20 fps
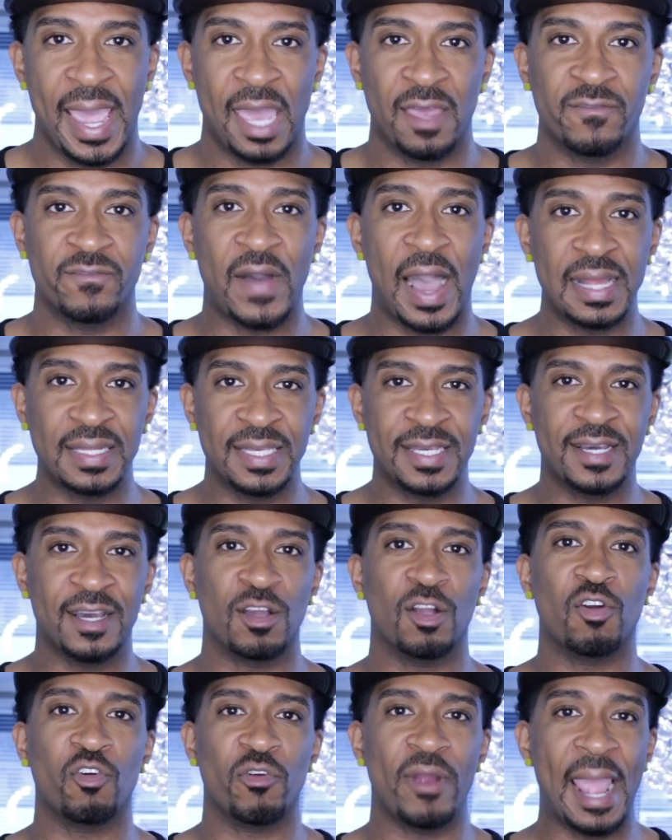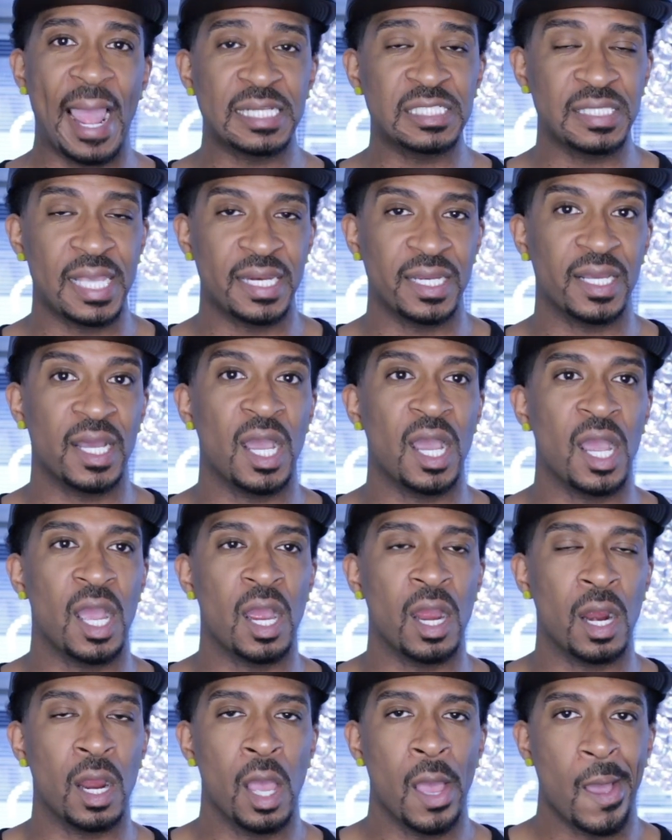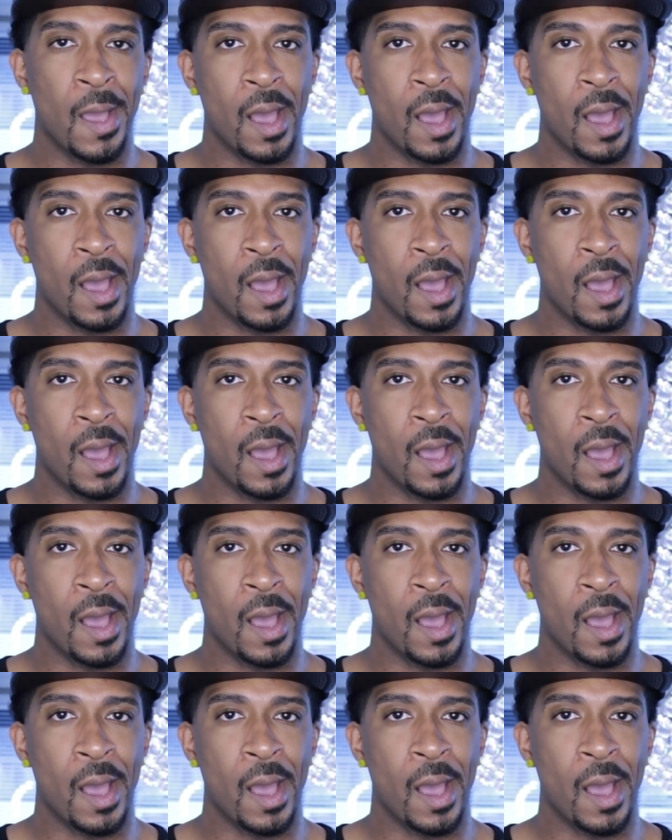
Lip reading: and finally congratulated her